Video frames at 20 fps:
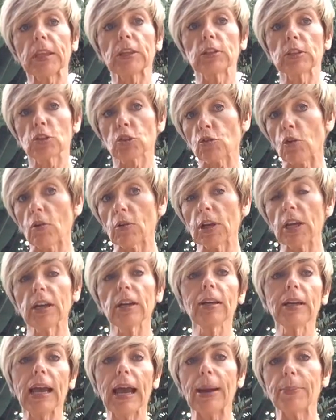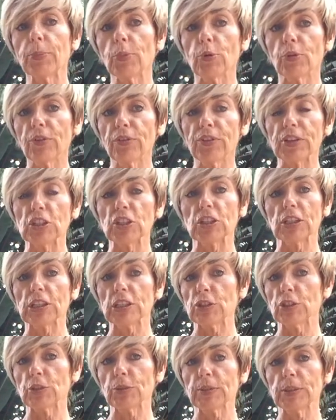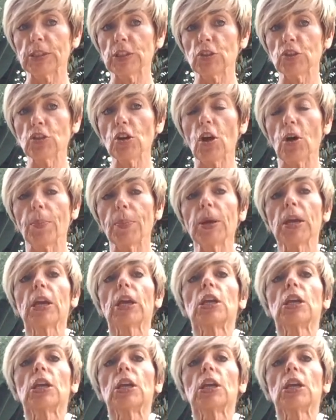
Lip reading: stronger and more efficient at doing its job.